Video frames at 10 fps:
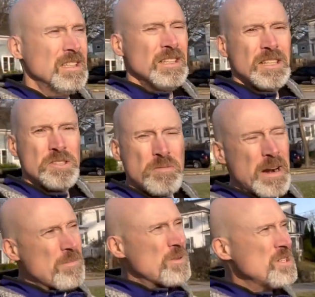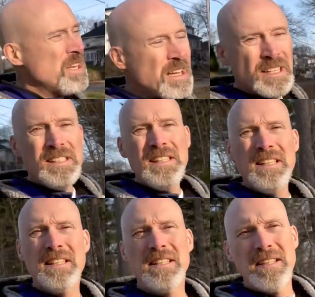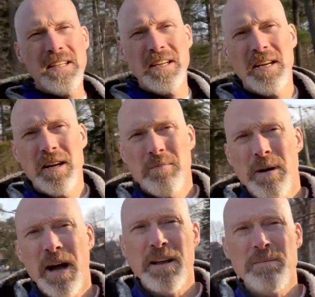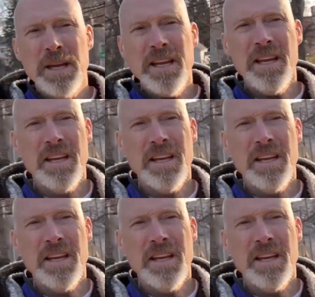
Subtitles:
Because right up this hill behind me,